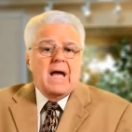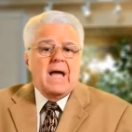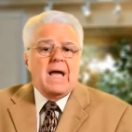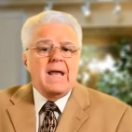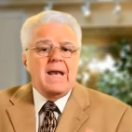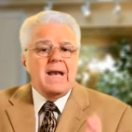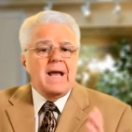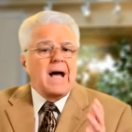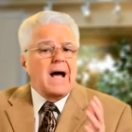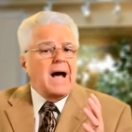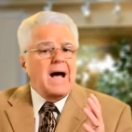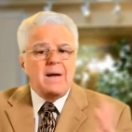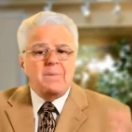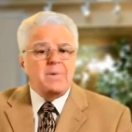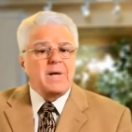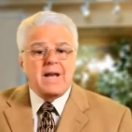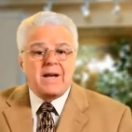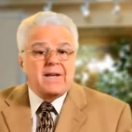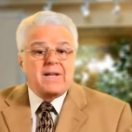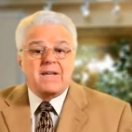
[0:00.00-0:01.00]
And
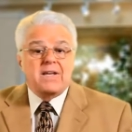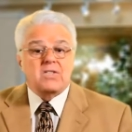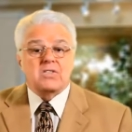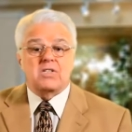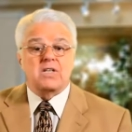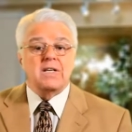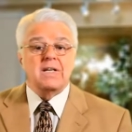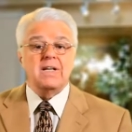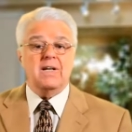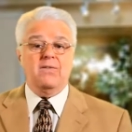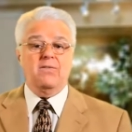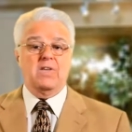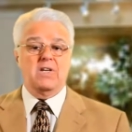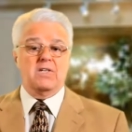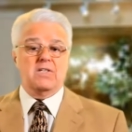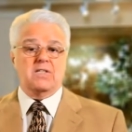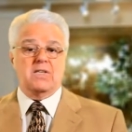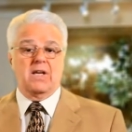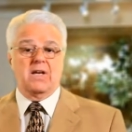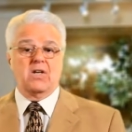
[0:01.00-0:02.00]
I'm not against any of
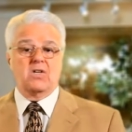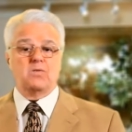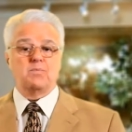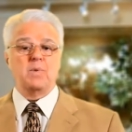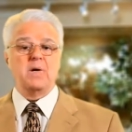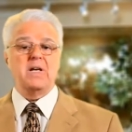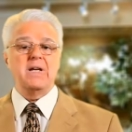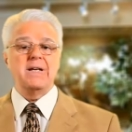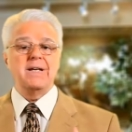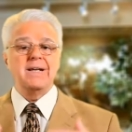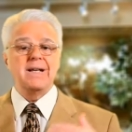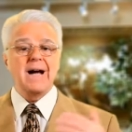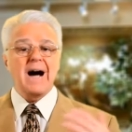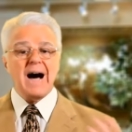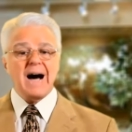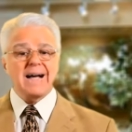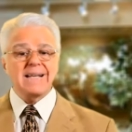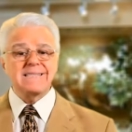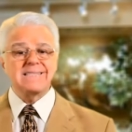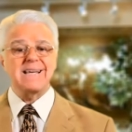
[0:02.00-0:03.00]
these things, but in
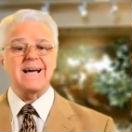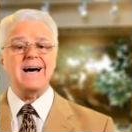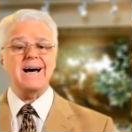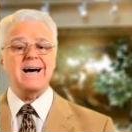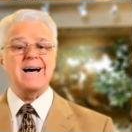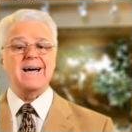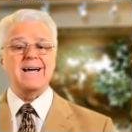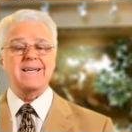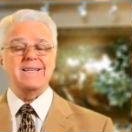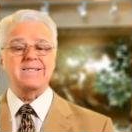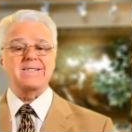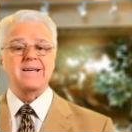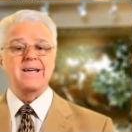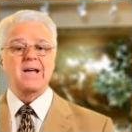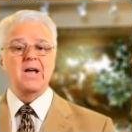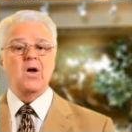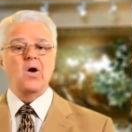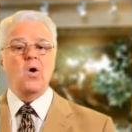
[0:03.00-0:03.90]
God's eyes,